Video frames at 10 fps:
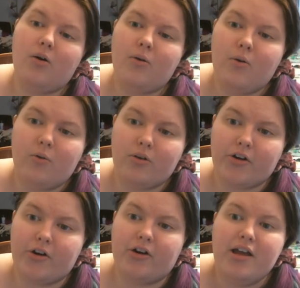
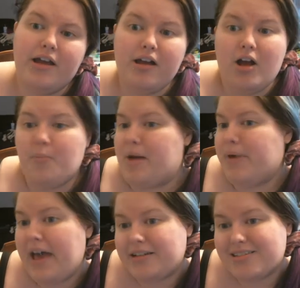or my
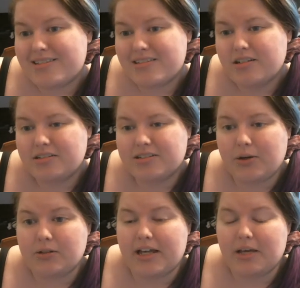pets.
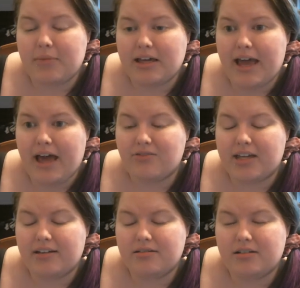So like my cat
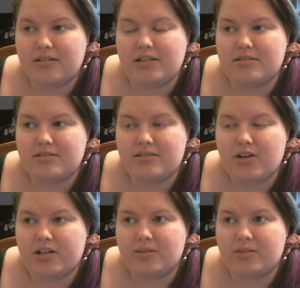that is not the